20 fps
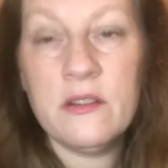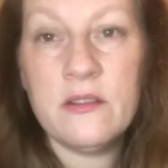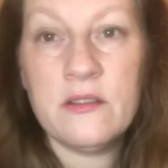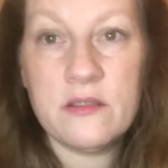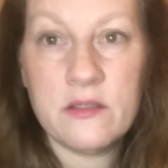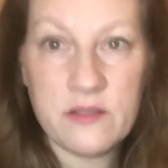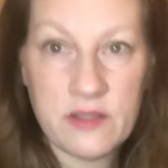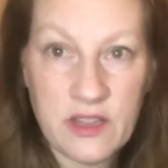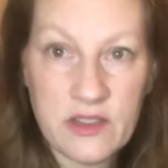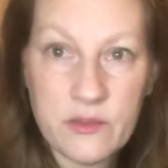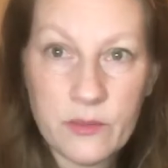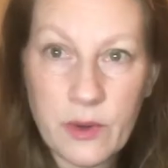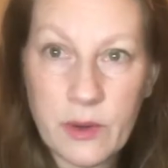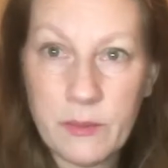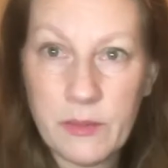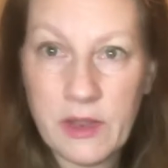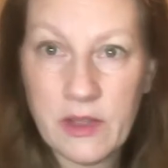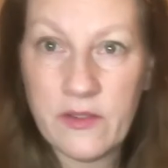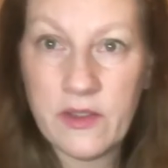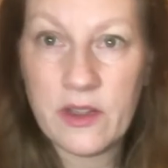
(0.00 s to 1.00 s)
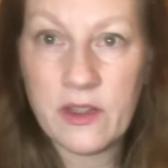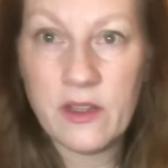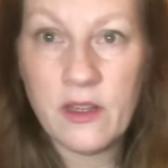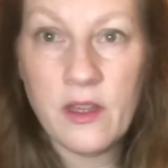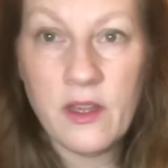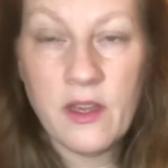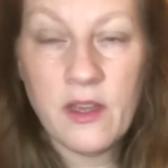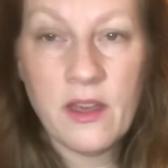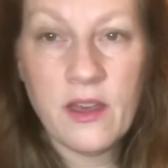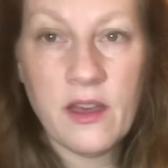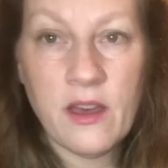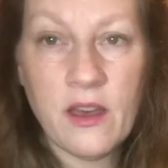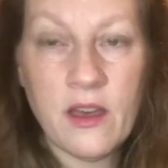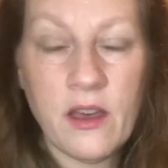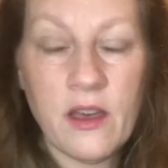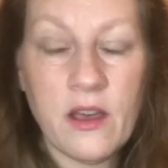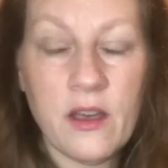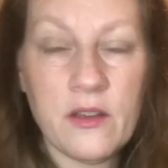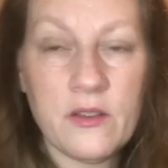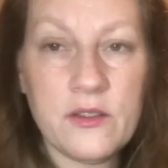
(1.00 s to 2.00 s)
So that's what I'm giving
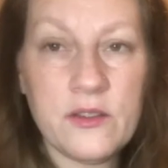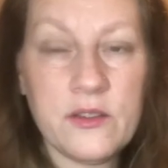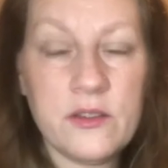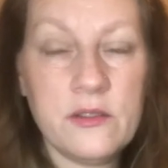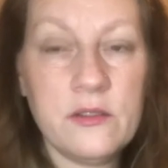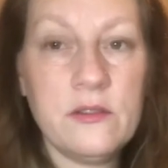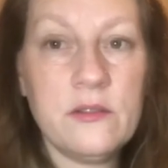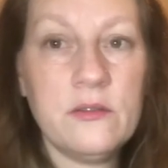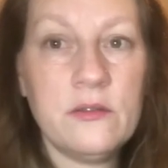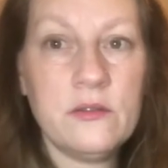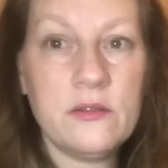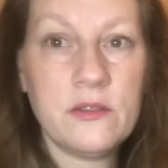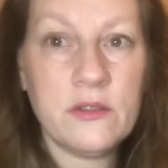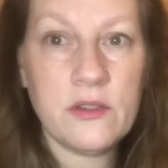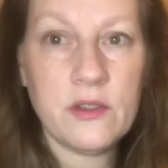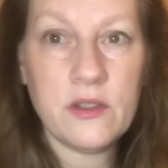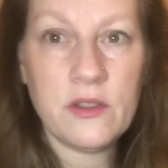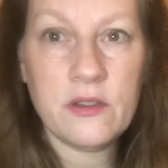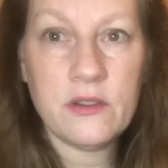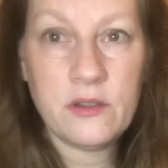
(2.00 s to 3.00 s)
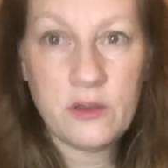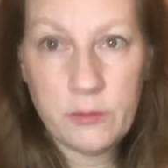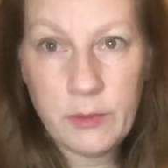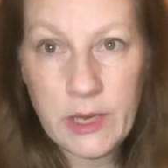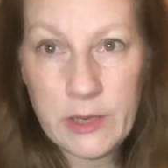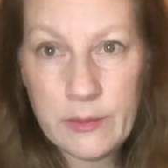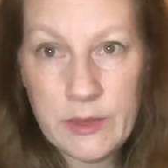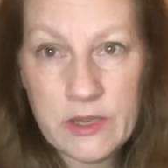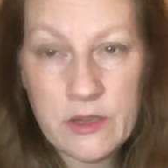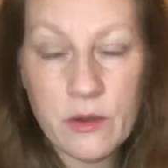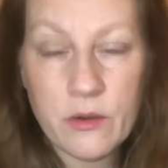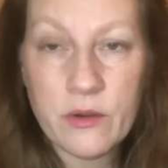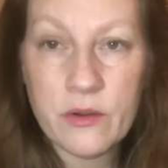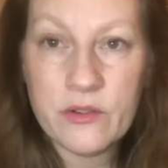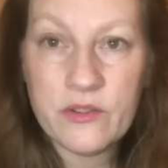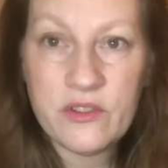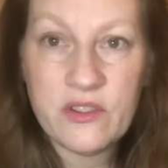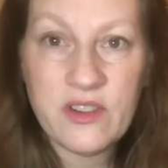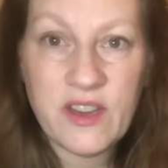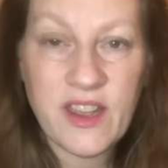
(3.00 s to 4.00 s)
to the new baby,
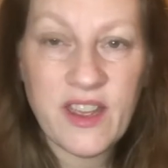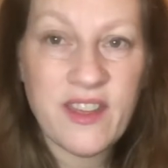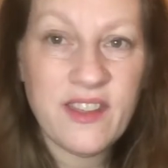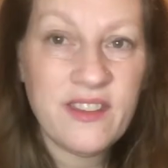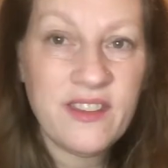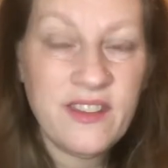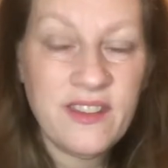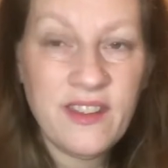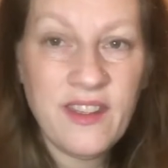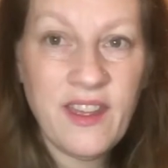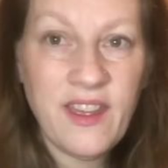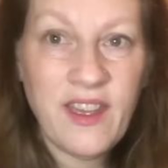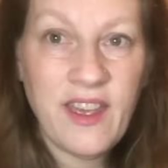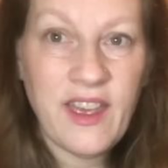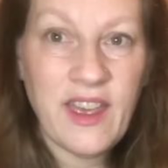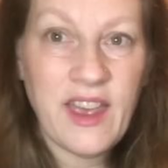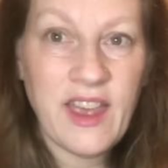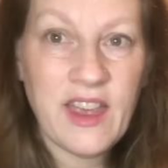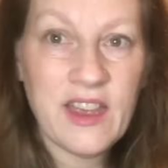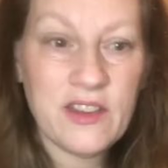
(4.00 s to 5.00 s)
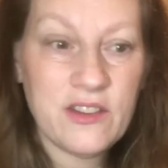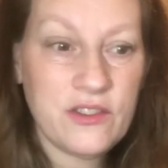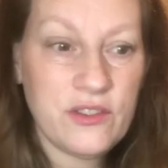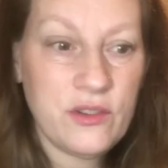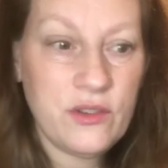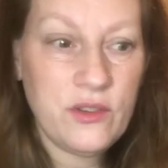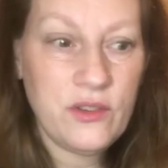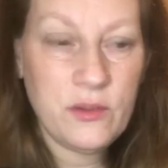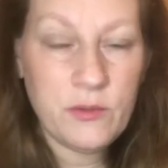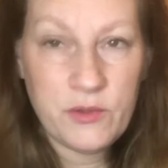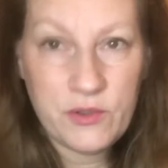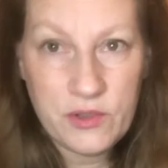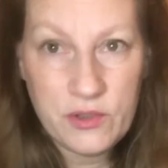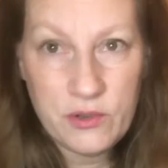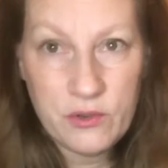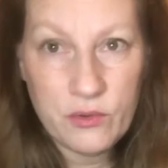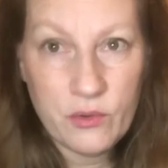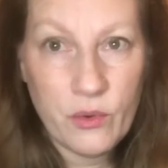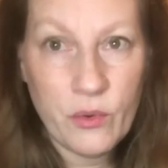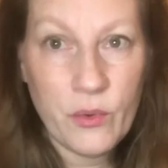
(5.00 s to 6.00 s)
Coco Chanel, and to the
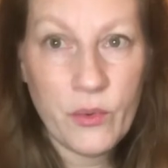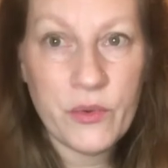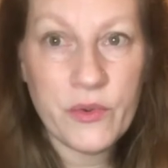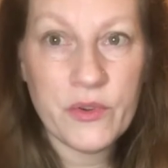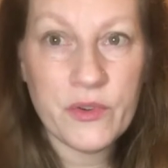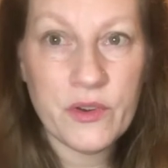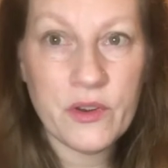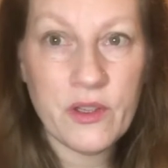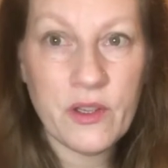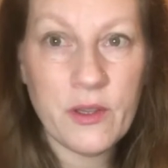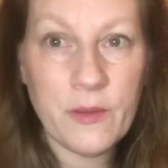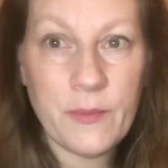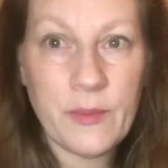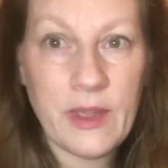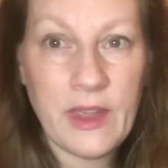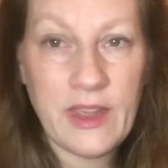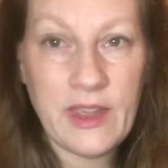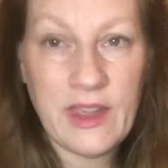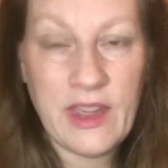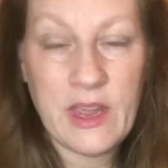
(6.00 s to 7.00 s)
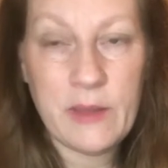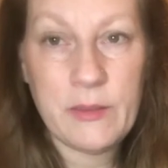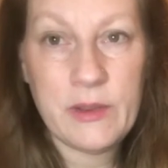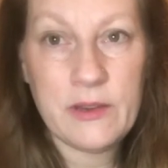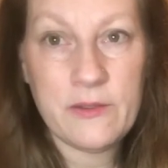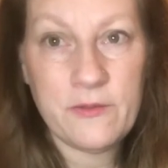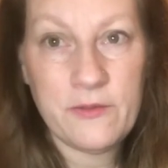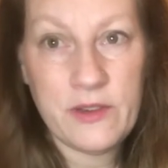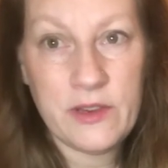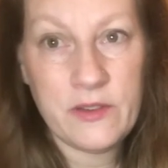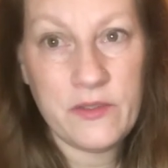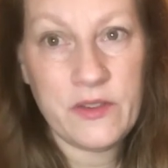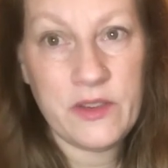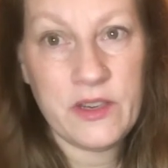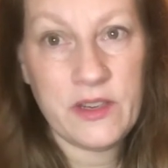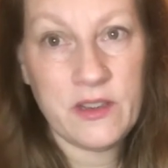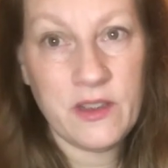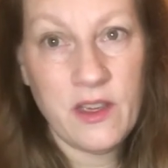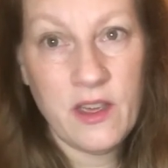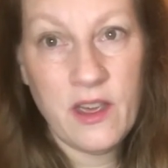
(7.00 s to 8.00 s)
two older Amy and
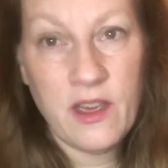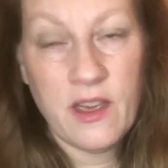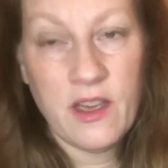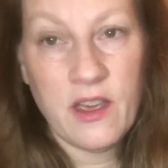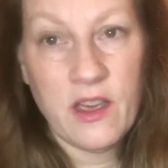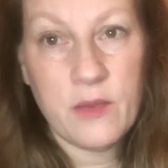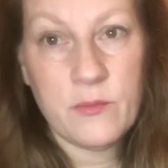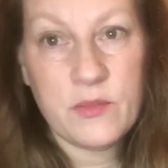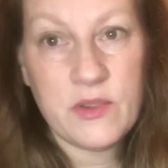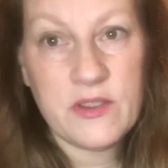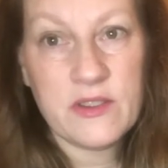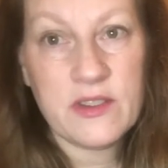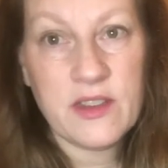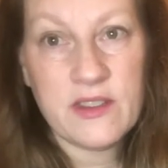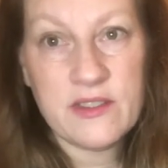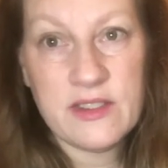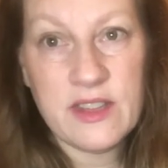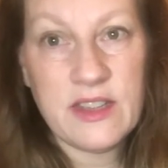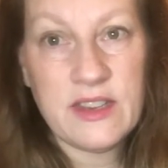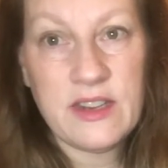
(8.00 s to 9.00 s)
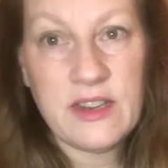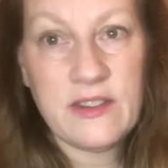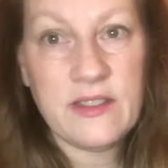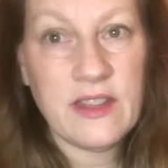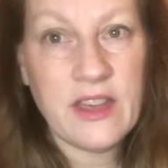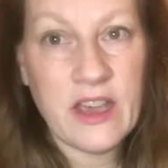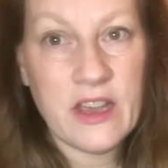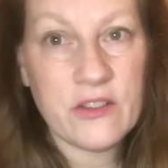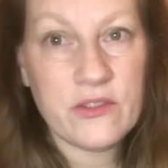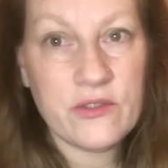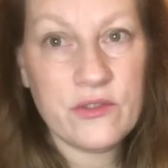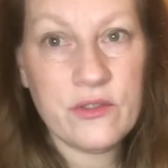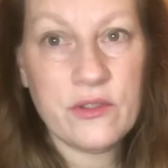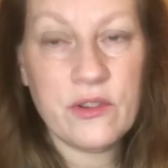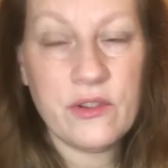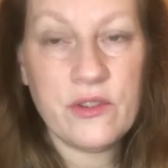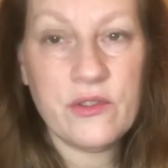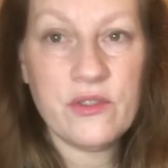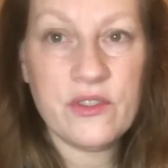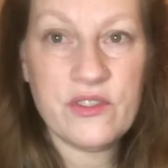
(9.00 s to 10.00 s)
Fifi, just because they need the extra
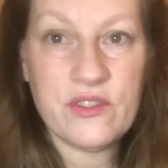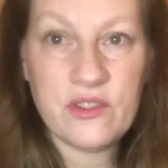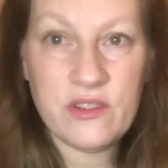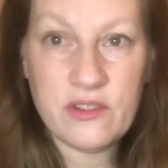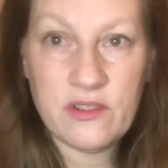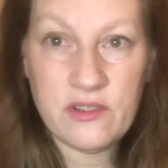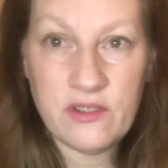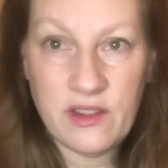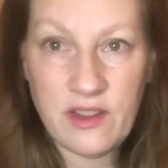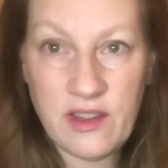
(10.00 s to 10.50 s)
nutrition